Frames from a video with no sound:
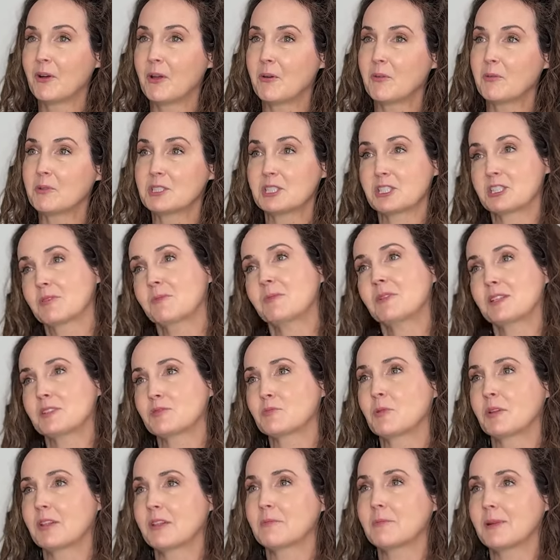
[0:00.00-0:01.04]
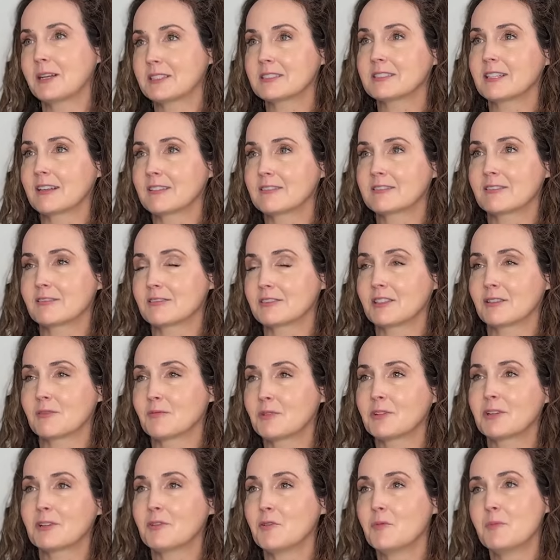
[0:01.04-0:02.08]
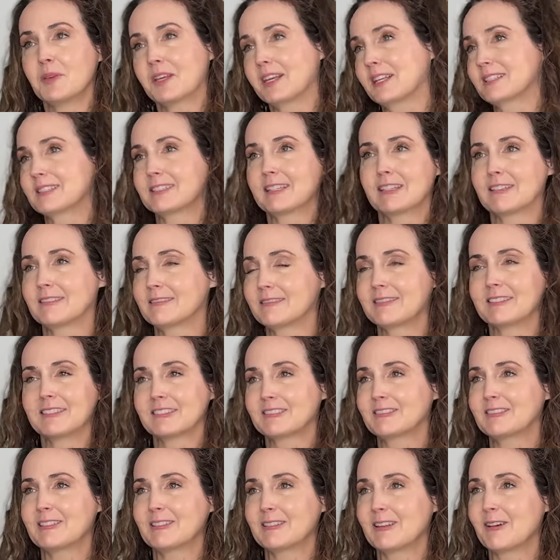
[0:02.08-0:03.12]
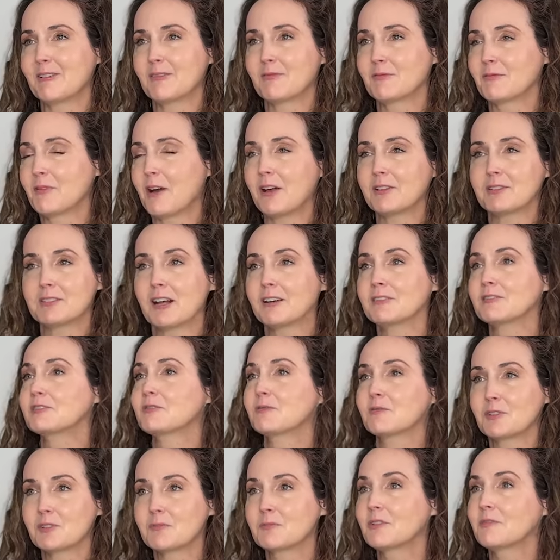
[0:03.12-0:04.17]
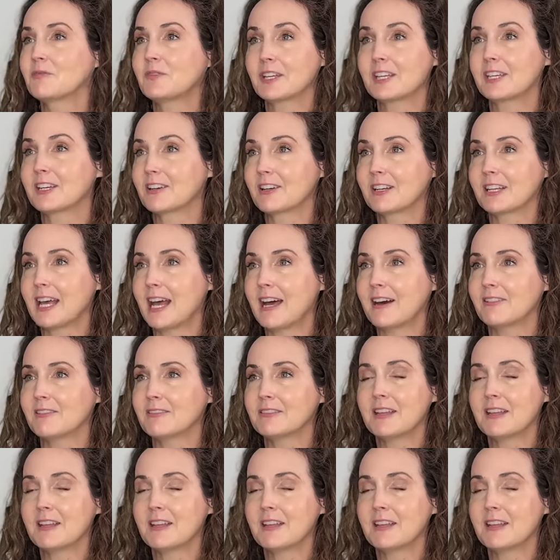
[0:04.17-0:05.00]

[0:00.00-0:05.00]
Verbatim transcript: Which to me is one of the best answers in the world because then, you know, tons of room to figure it out.